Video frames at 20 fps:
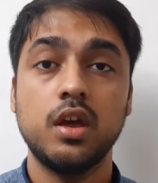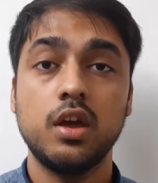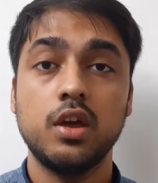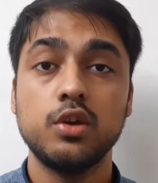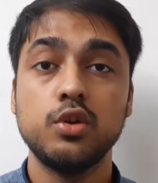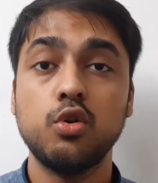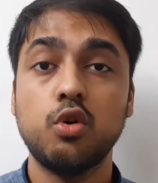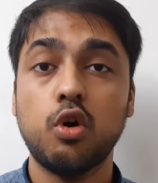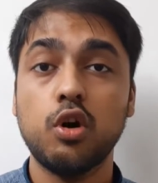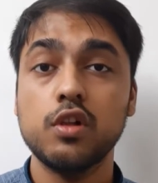
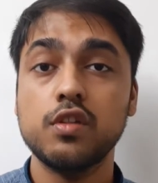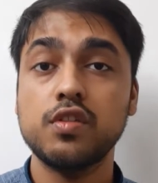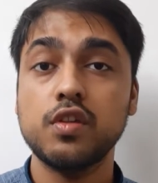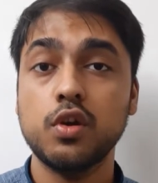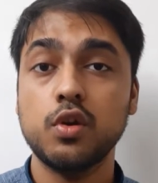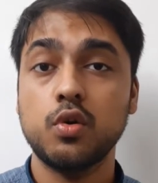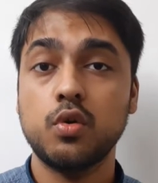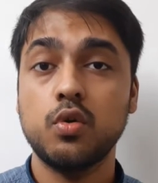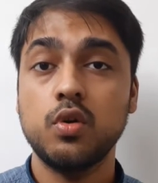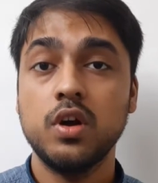You also
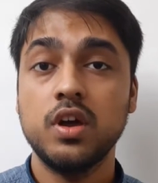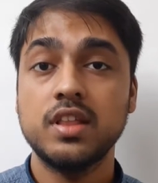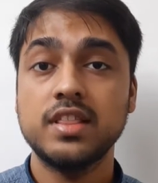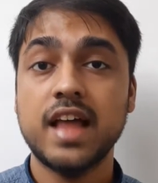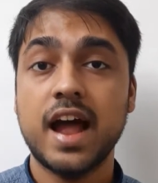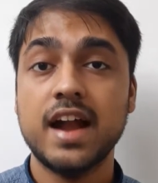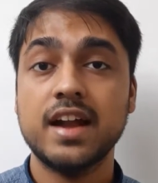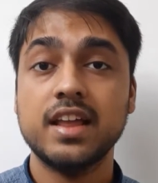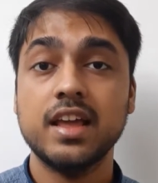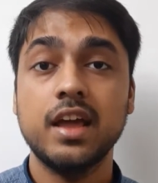know
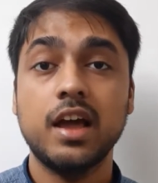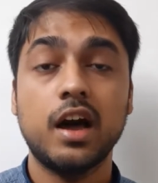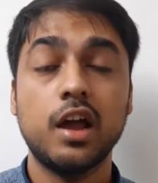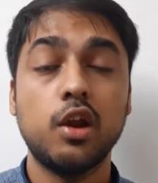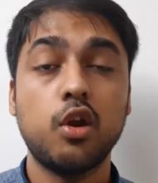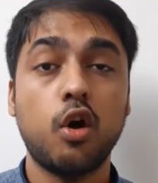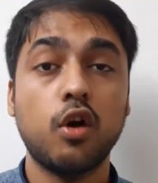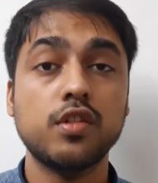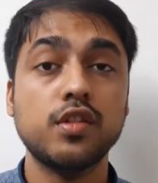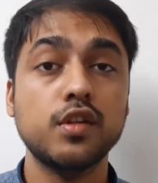that
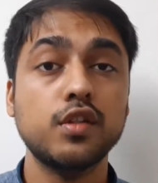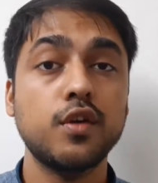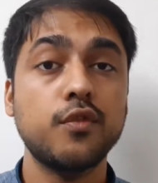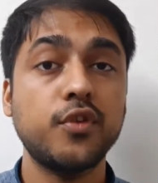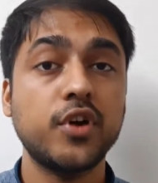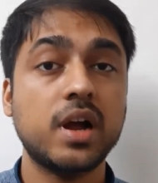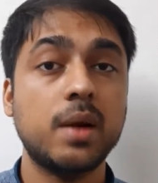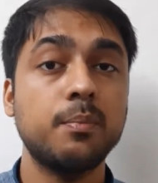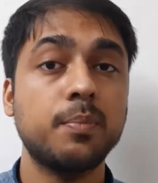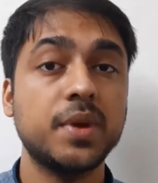losses of a
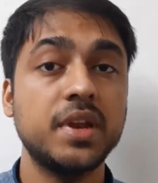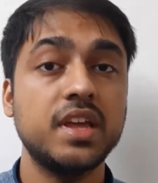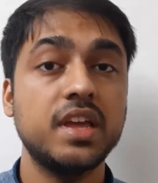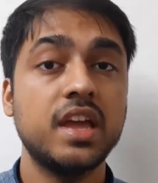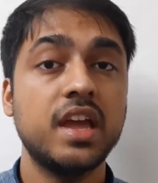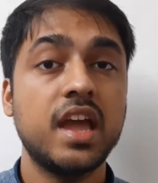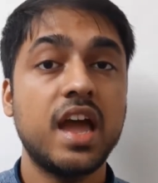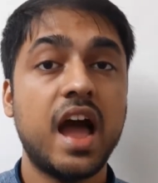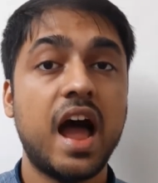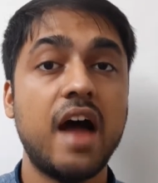
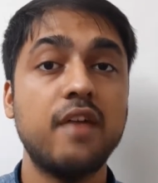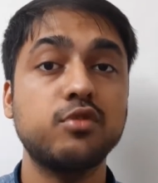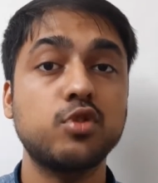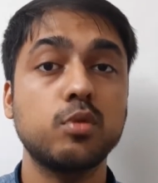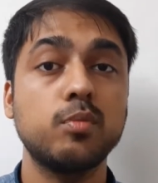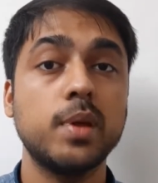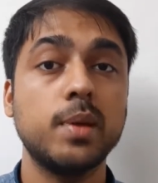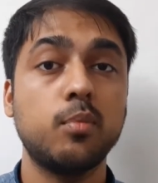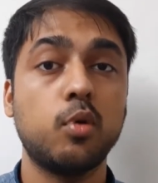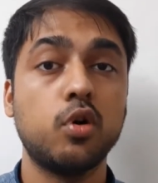company have to
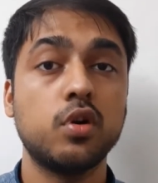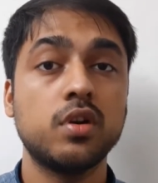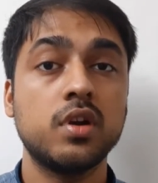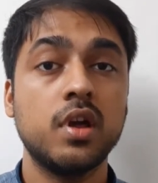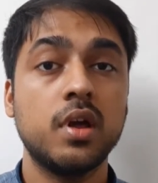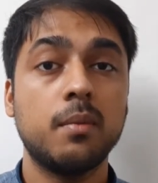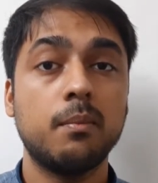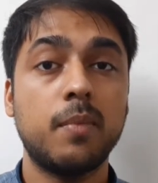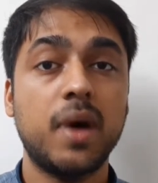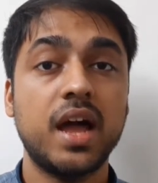be borne
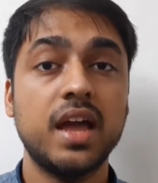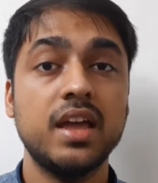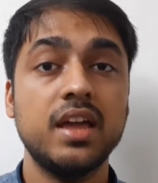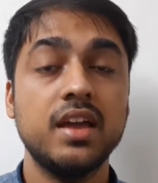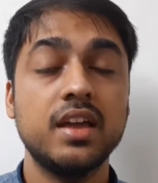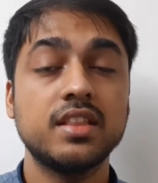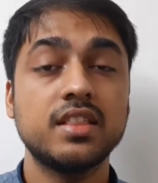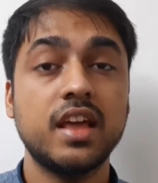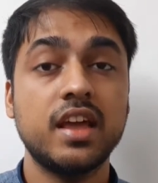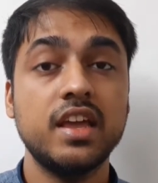by
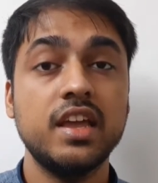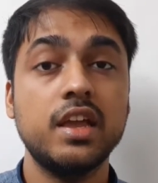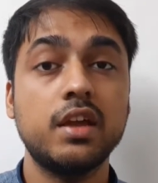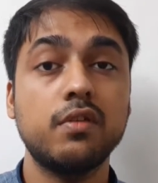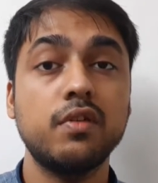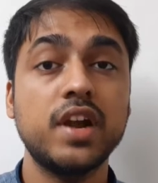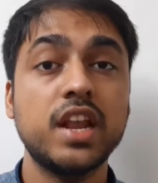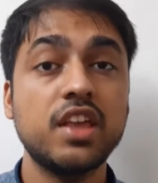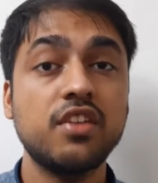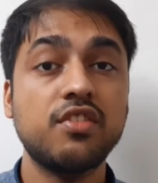the
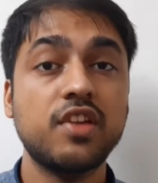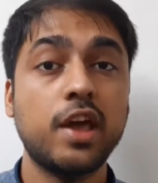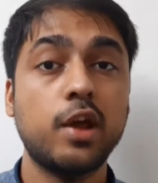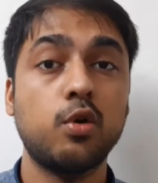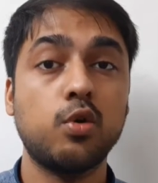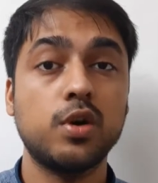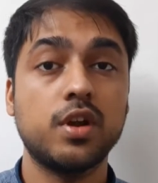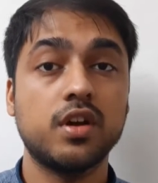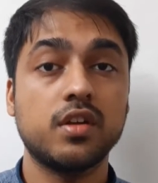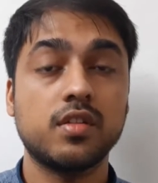equity
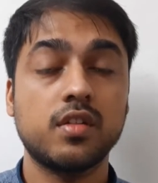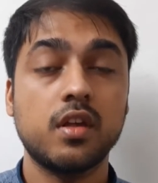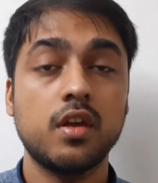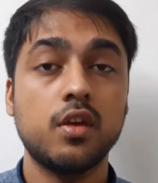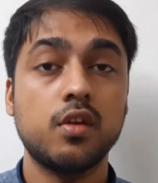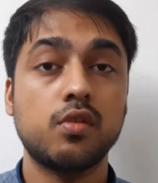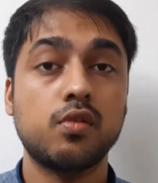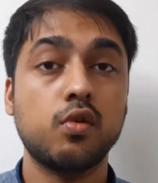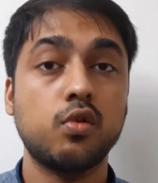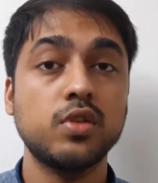shareholders
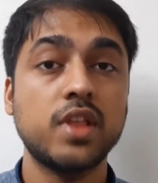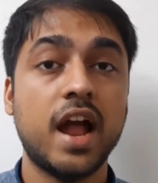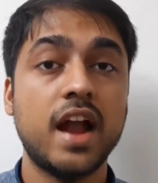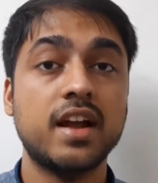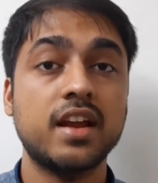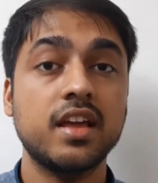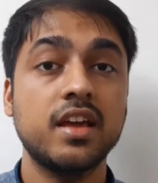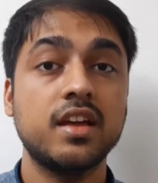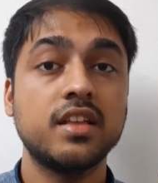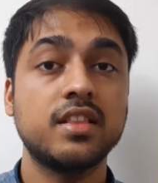so
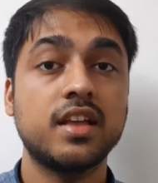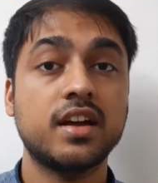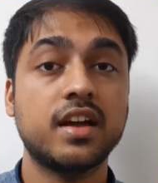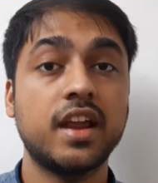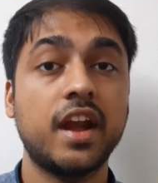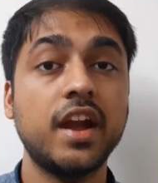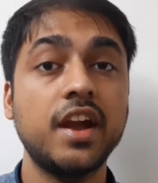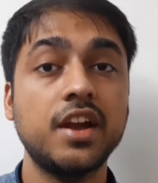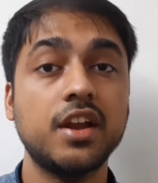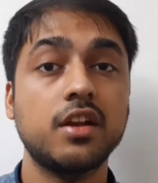that the
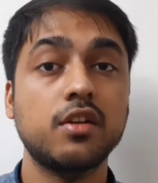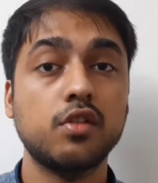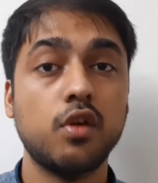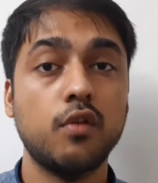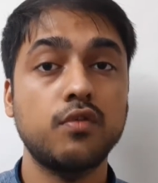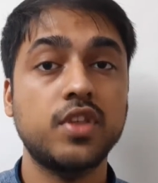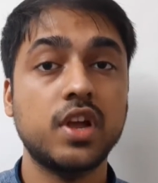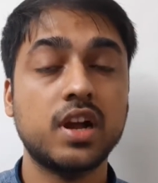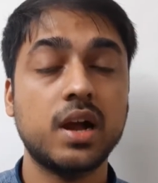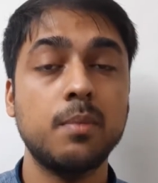creditors
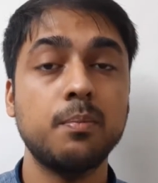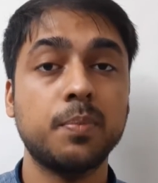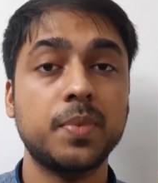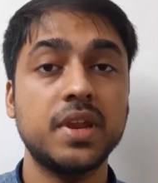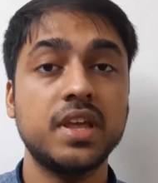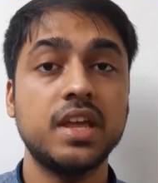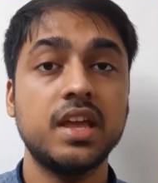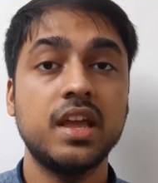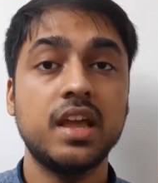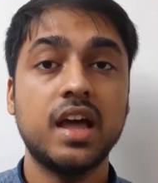of the
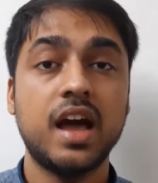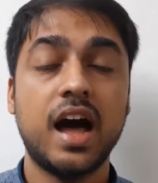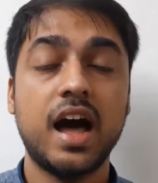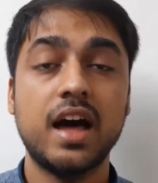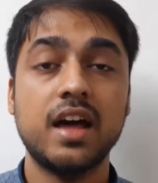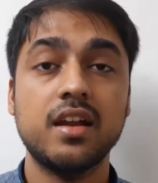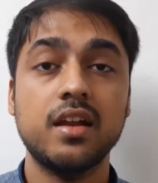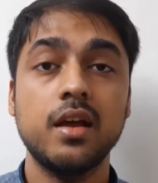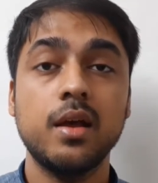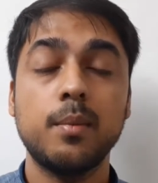company
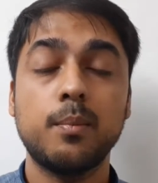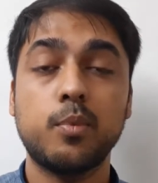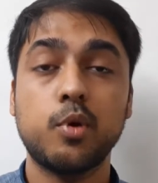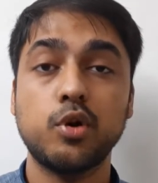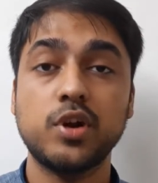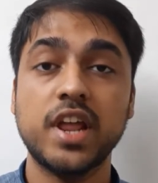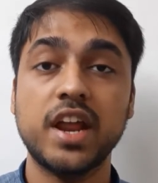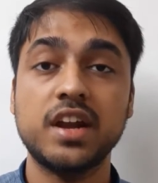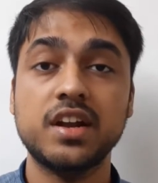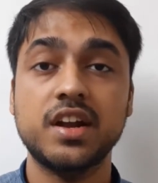are
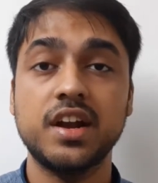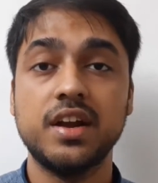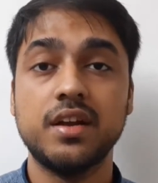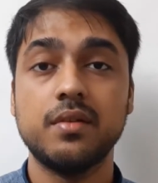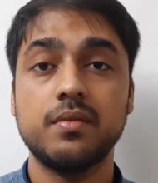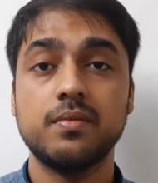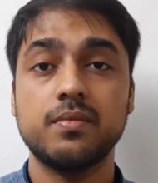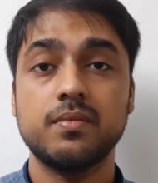protected.